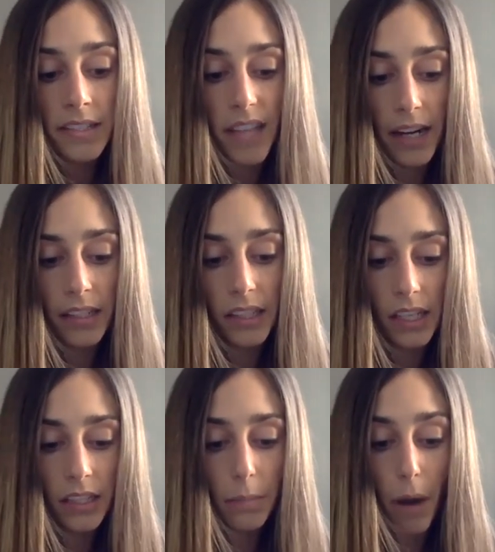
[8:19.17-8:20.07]

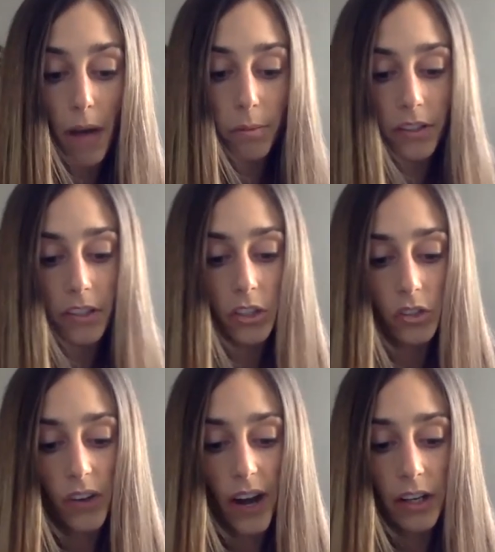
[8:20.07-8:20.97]
Suddenly, the blood bottler
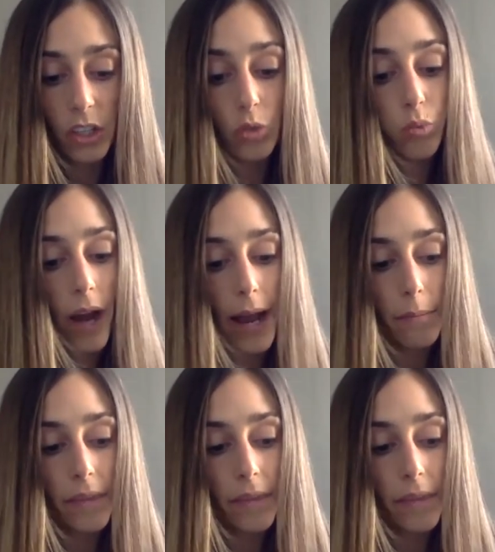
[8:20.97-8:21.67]
grabbed